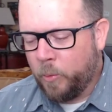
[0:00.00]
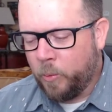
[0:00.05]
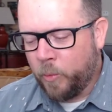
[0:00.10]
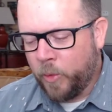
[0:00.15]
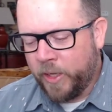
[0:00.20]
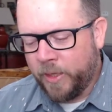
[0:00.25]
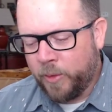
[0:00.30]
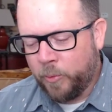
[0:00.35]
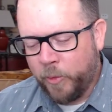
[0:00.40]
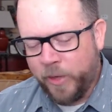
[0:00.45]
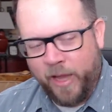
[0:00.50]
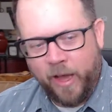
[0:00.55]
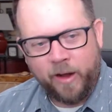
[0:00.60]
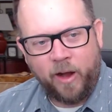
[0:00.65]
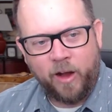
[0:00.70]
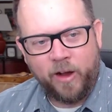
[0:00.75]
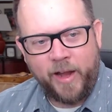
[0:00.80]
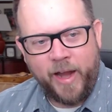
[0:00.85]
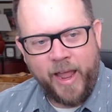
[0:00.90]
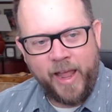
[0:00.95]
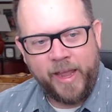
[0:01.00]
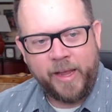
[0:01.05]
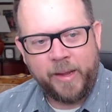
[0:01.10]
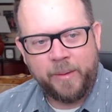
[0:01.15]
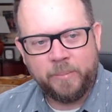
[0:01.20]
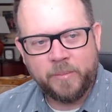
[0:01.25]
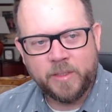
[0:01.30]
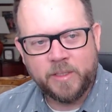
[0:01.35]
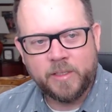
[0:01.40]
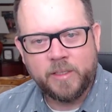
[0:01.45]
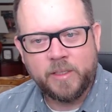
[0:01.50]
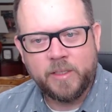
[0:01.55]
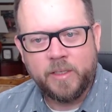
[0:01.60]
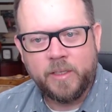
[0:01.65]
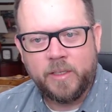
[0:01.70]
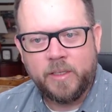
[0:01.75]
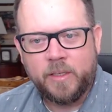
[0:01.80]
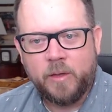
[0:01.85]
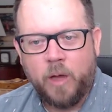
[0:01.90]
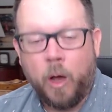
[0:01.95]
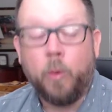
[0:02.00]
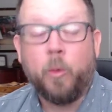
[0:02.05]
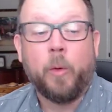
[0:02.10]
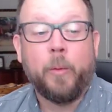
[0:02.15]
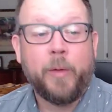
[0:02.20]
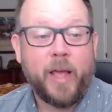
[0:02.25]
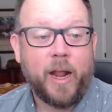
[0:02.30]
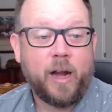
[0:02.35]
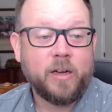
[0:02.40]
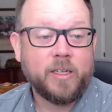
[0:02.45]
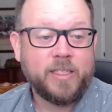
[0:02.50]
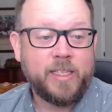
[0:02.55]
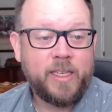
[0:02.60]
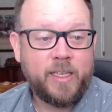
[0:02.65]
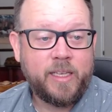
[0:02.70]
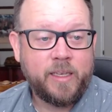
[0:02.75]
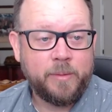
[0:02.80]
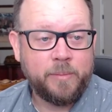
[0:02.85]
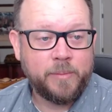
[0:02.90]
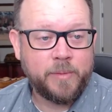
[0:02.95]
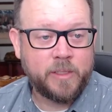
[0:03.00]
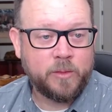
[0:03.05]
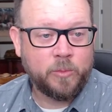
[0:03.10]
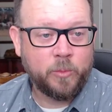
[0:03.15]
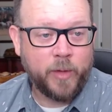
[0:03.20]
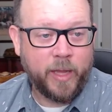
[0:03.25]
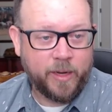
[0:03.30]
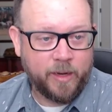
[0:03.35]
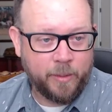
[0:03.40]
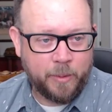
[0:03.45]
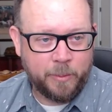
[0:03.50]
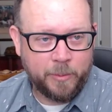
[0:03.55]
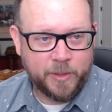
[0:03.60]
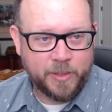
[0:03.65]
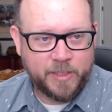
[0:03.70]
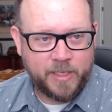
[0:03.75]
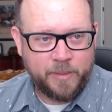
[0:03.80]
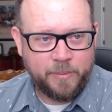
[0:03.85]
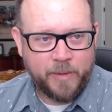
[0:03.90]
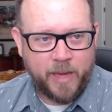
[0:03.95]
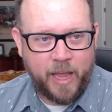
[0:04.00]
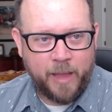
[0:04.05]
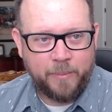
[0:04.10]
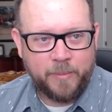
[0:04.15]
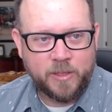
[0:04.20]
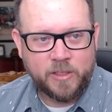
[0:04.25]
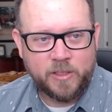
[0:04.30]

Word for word: when we got our names, oh, when we got our teams, we had to come up with a team name.